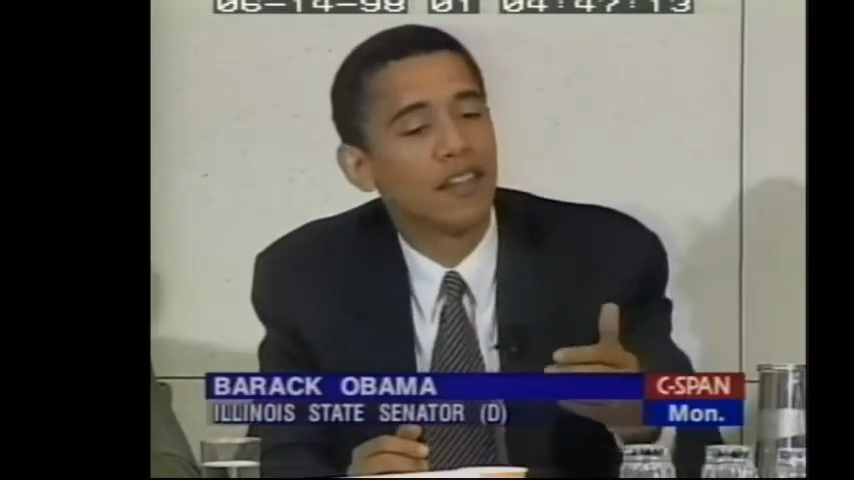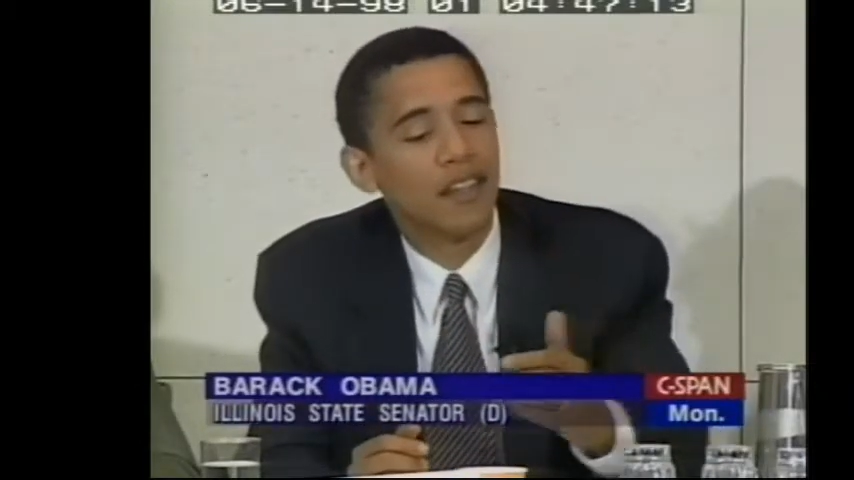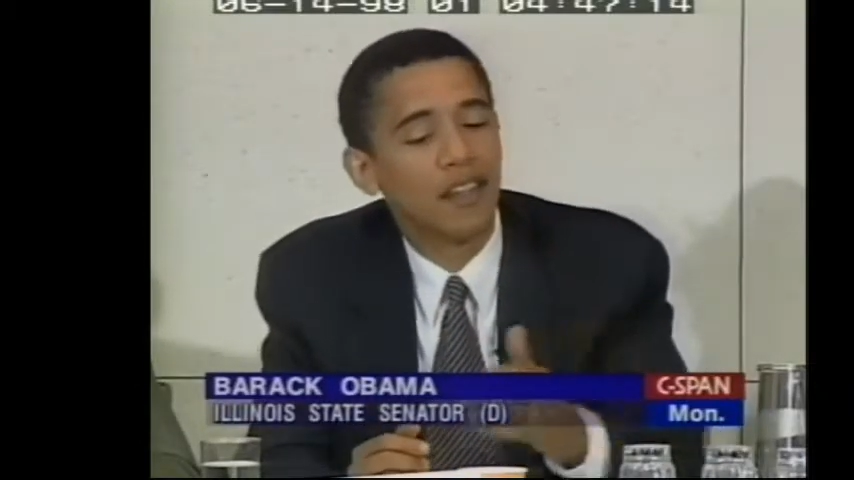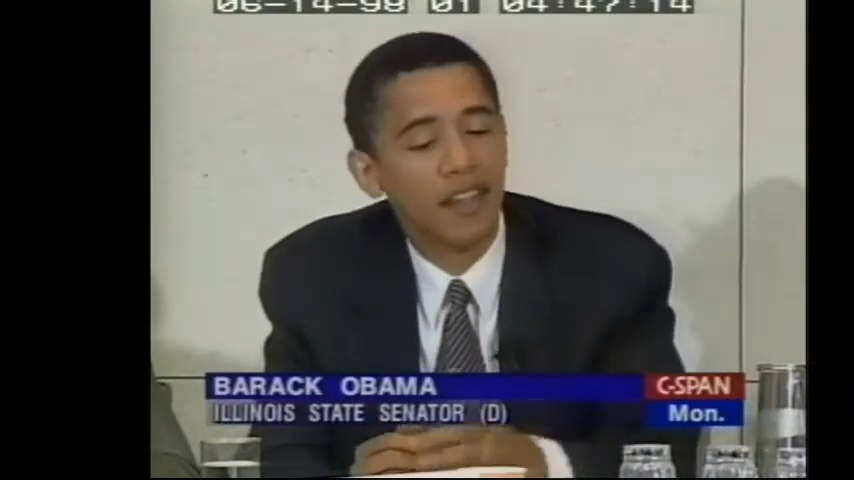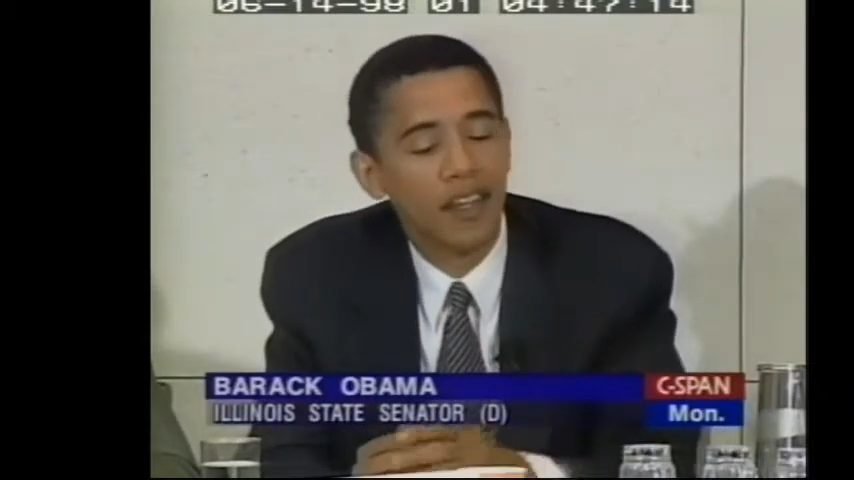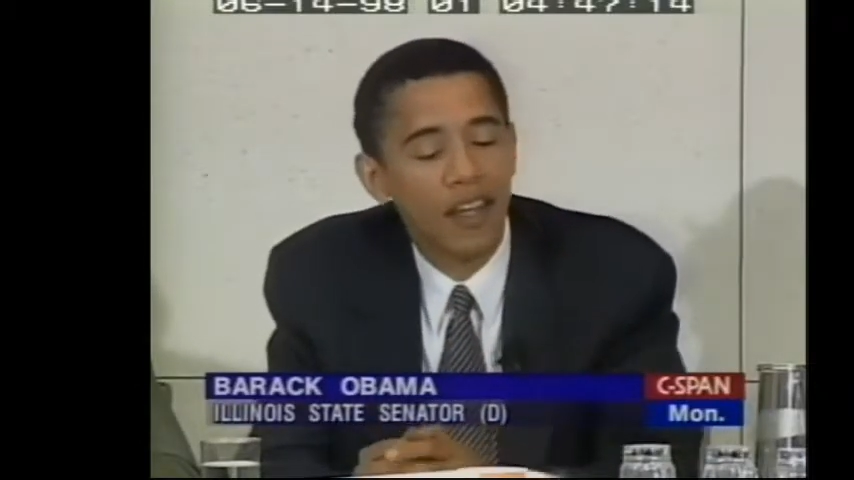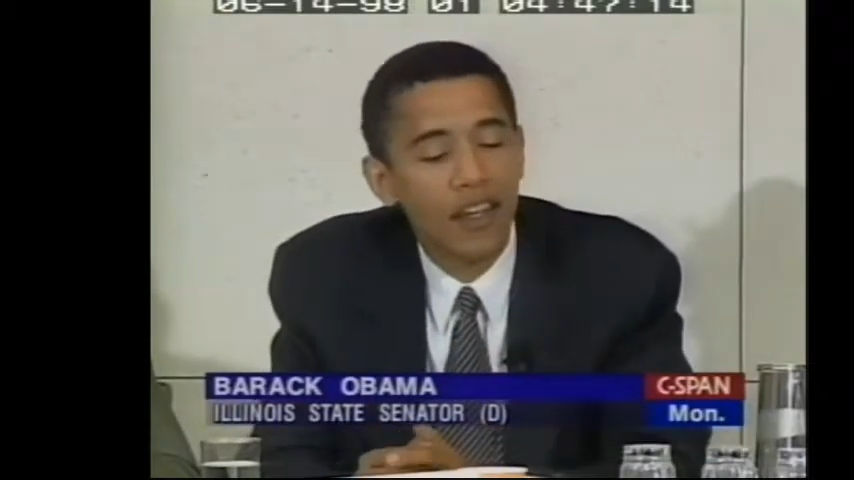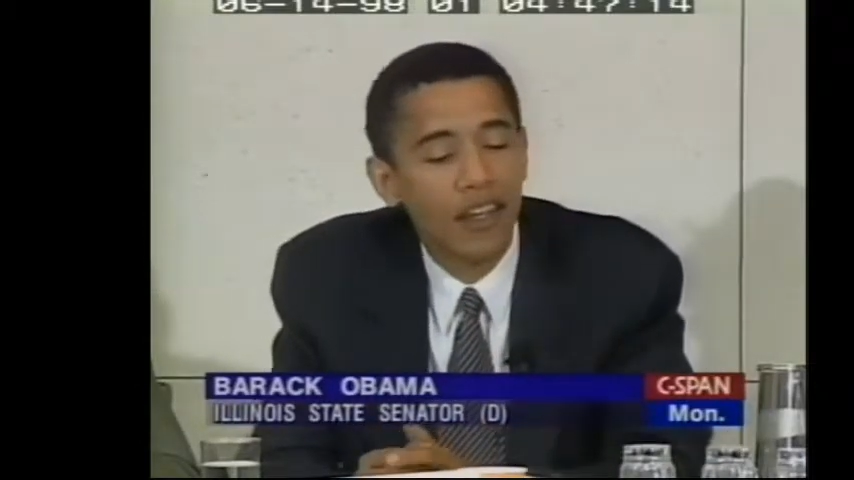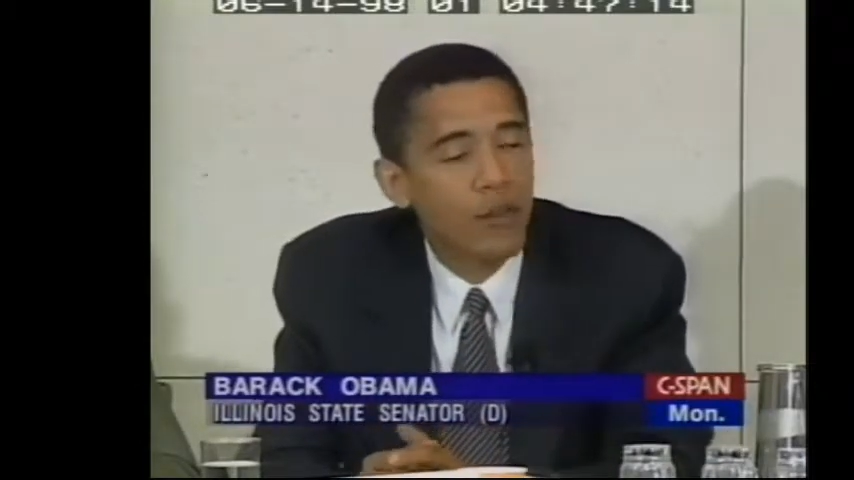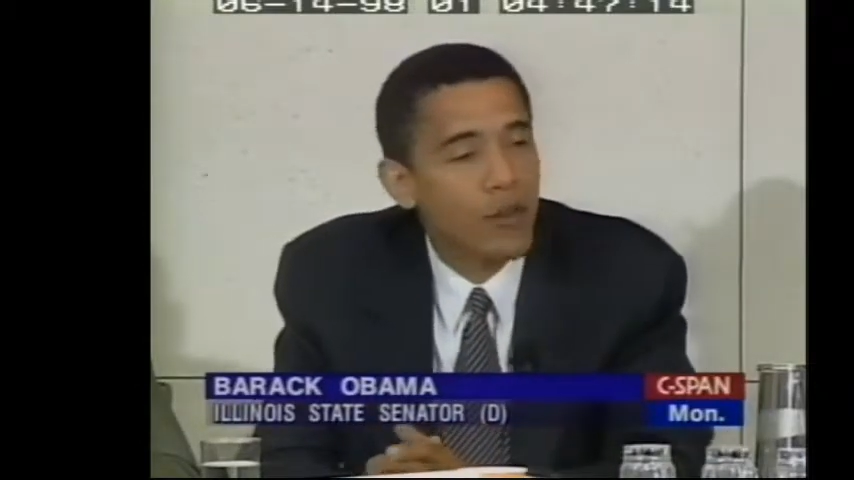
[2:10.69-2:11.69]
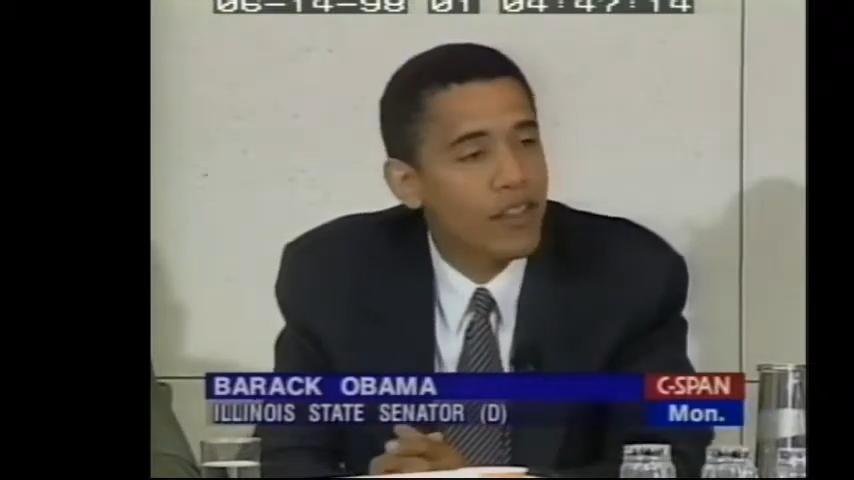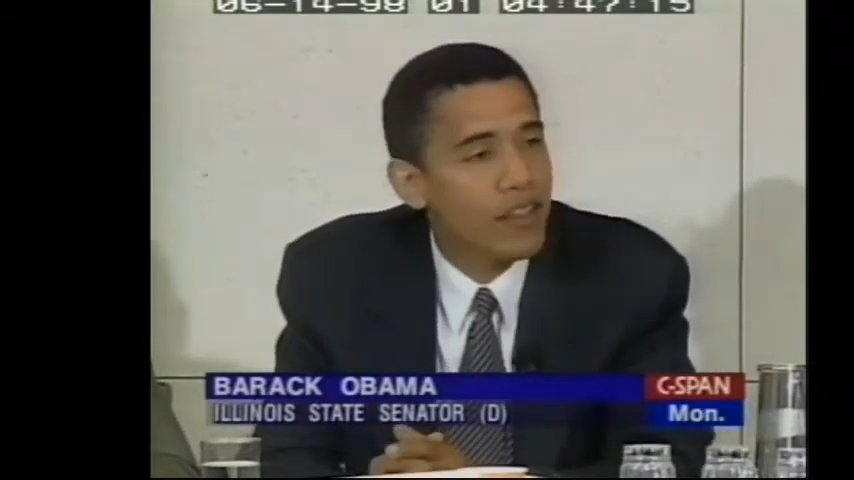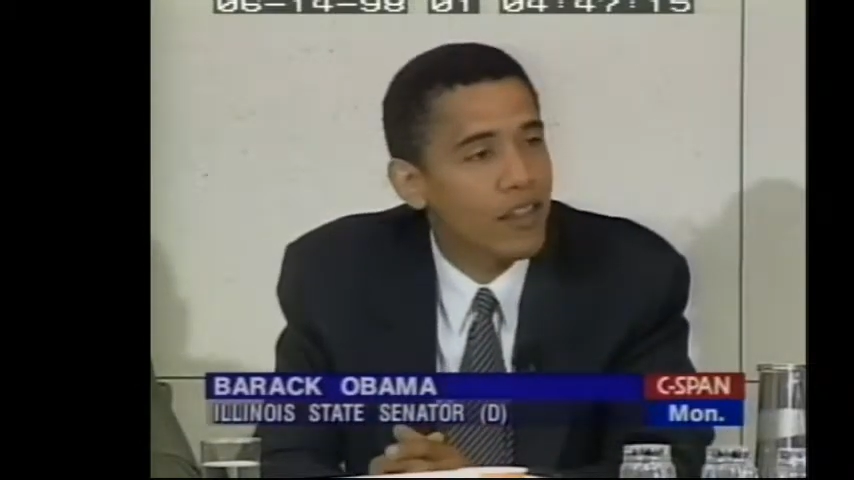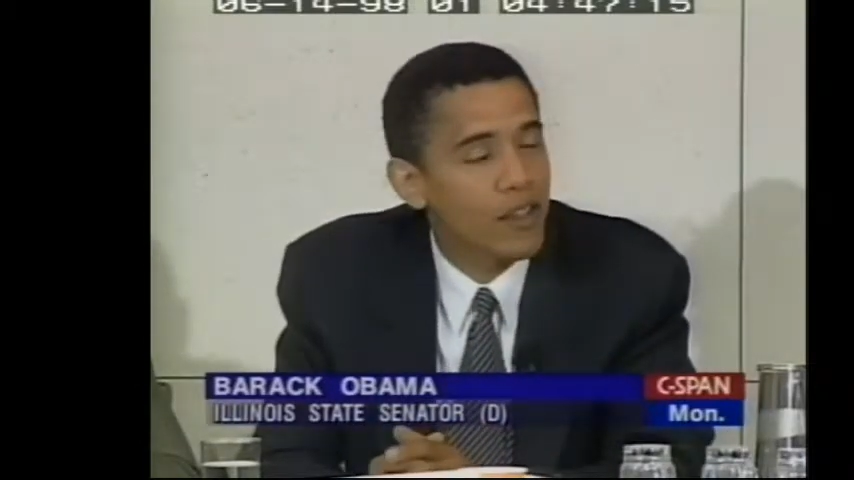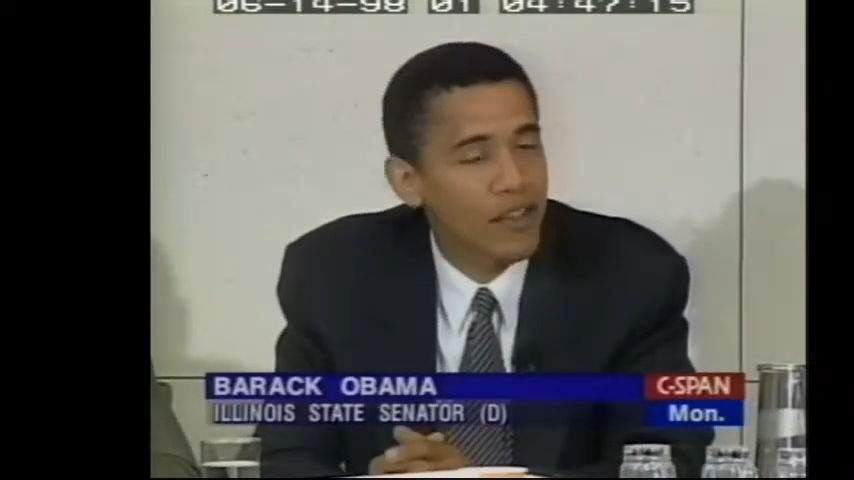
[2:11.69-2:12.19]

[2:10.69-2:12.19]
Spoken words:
An interesting little